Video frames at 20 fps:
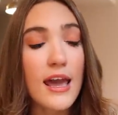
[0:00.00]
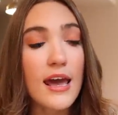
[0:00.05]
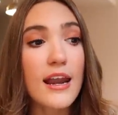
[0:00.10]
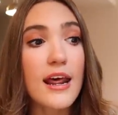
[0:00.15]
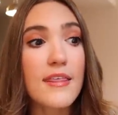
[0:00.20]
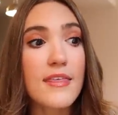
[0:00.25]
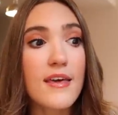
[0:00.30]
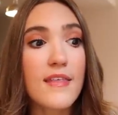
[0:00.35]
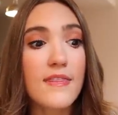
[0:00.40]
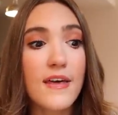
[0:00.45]
And
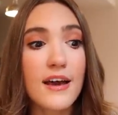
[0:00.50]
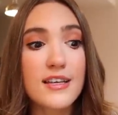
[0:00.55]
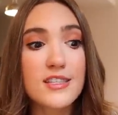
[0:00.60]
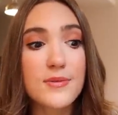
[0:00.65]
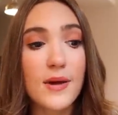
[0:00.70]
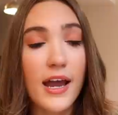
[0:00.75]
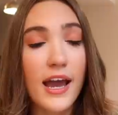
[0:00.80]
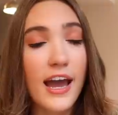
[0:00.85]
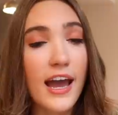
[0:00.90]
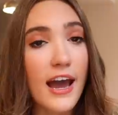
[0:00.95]
I think that's
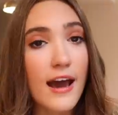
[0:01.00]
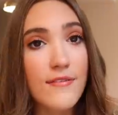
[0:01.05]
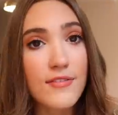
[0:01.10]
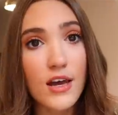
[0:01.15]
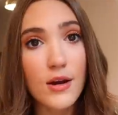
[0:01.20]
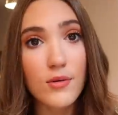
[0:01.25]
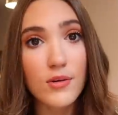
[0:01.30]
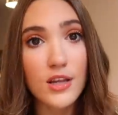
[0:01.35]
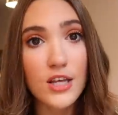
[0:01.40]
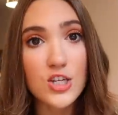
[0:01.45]
why I have
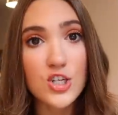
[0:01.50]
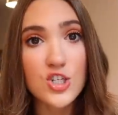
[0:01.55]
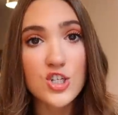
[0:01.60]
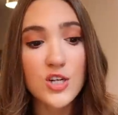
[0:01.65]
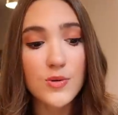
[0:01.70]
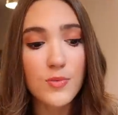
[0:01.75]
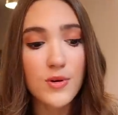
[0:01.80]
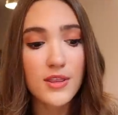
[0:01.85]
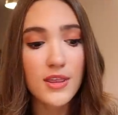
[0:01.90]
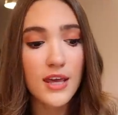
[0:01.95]
that
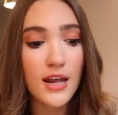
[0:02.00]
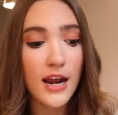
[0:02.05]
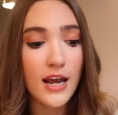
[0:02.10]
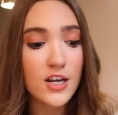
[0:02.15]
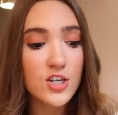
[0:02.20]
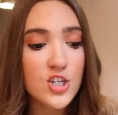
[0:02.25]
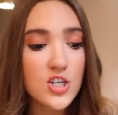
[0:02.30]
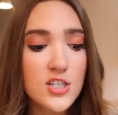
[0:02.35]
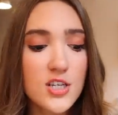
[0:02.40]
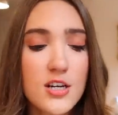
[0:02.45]
relationship with it. I
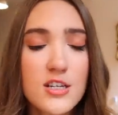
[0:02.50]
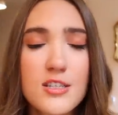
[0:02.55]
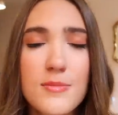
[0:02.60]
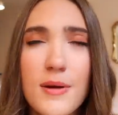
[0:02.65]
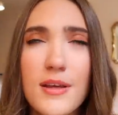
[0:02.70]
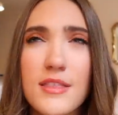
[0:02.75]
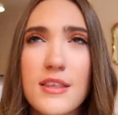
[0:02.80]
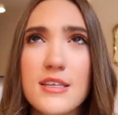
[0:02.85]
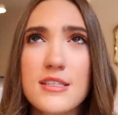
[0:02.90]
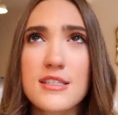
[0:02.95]
actually talked
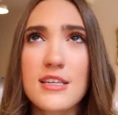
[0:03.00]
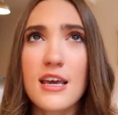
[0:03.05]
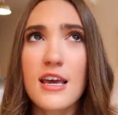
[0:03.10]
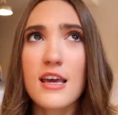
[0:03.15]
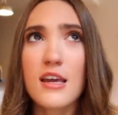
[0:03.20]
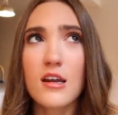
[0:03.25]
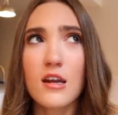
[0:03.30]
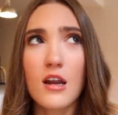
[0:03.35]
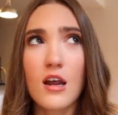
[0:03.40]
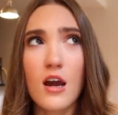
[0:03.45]
about this
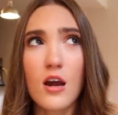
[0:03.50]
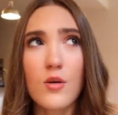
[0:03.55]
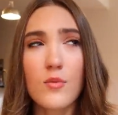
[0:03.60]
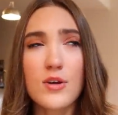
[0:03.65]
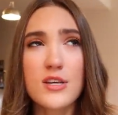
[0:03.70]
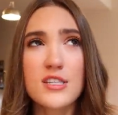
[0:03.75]
in a